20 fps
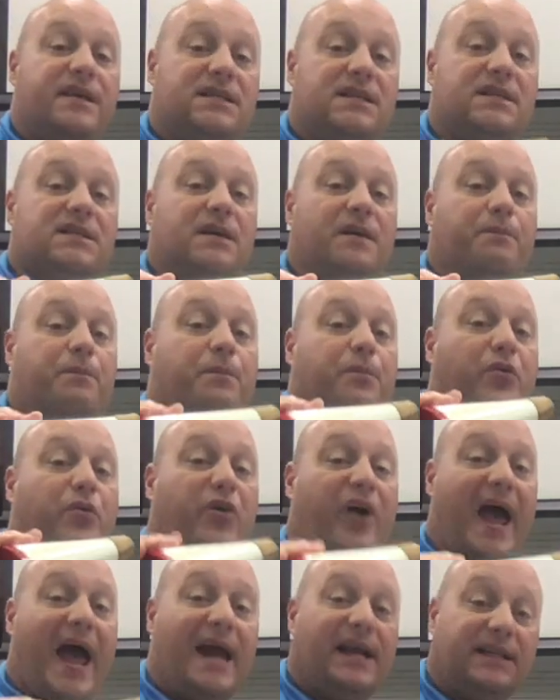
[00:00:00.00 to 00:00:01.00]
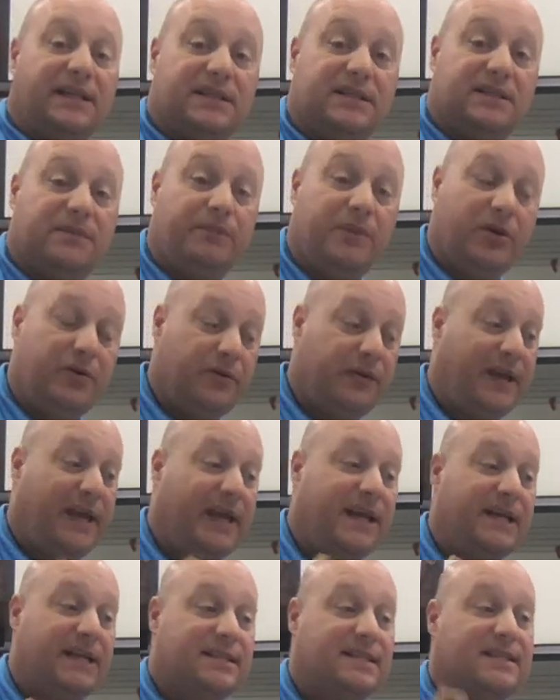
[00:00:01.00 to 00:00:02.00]
is a practice mute
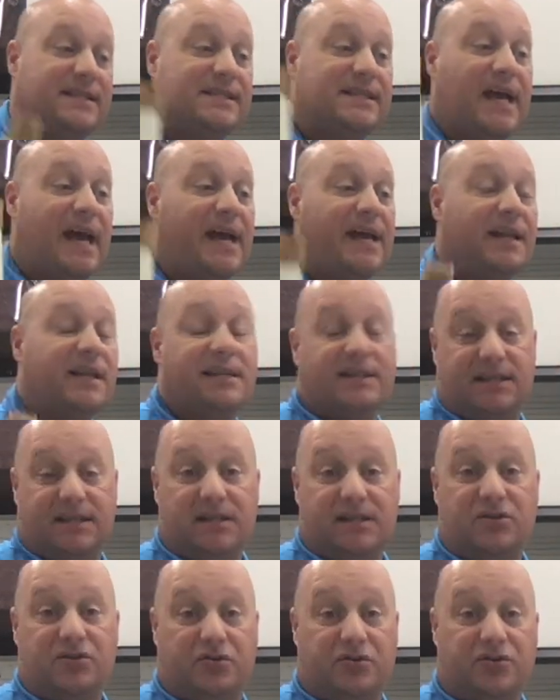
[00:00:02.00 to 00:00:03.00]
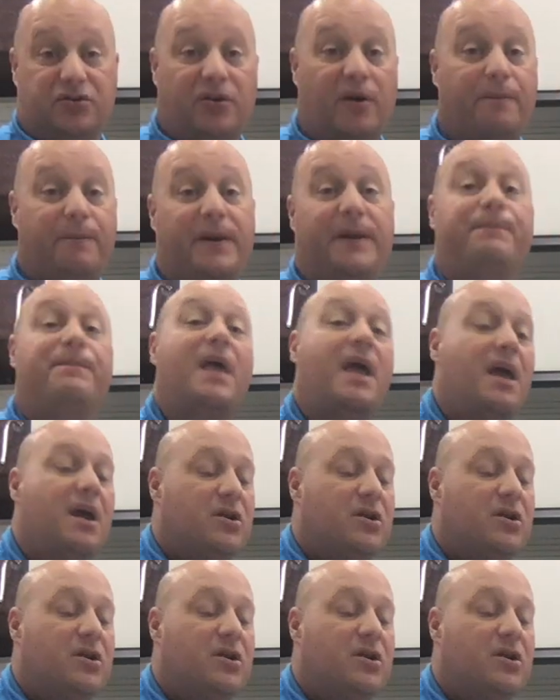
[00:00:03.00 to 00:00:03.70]
and it silences your trumpet.